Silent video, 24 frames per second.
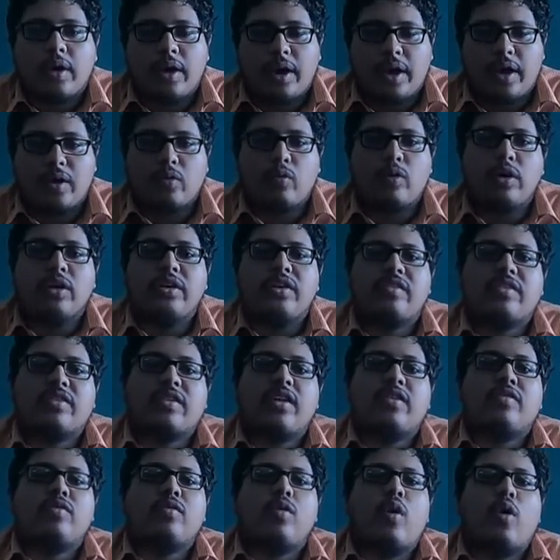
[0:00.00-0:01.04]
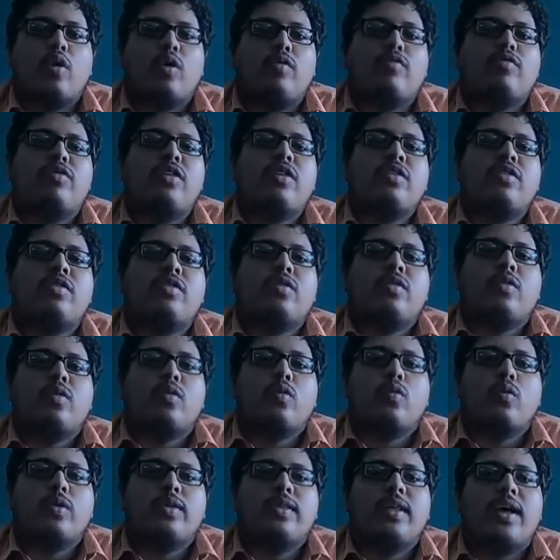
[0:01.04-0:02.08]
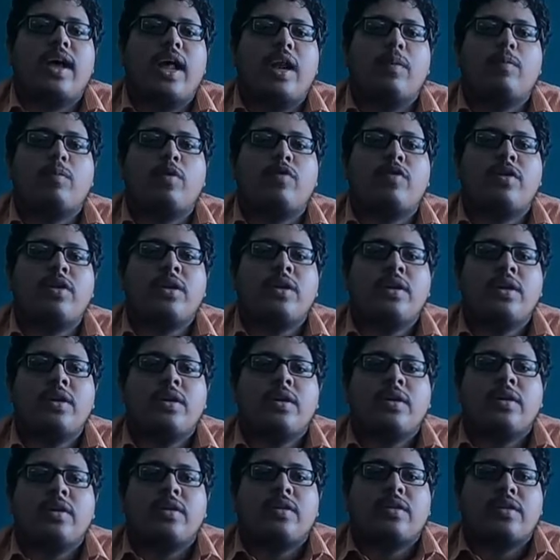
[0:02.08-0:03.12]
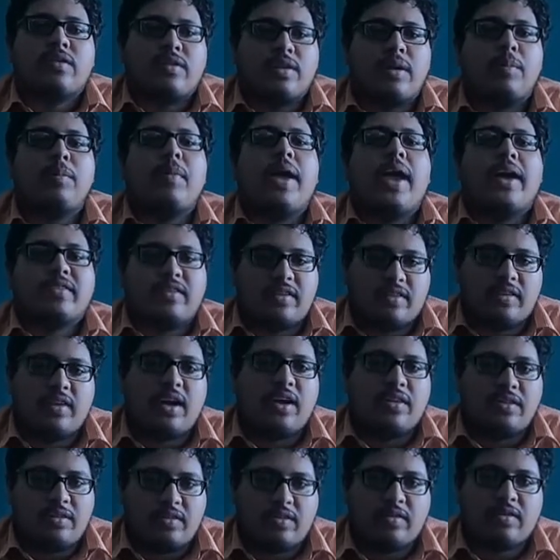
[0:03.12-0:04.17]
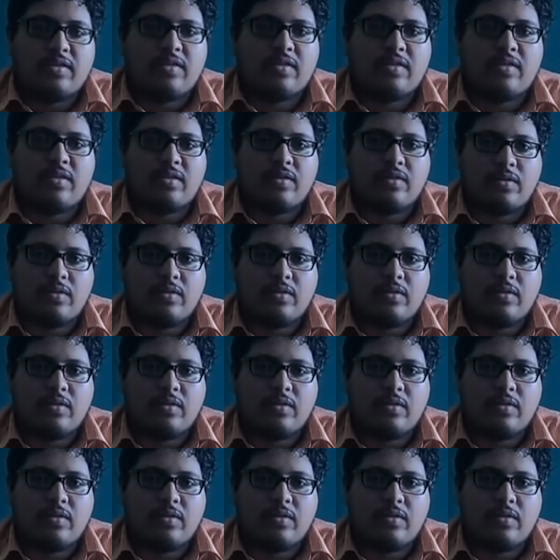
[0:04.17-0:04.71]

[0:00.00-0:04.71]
and we will discuss all of this with the help of some exercises.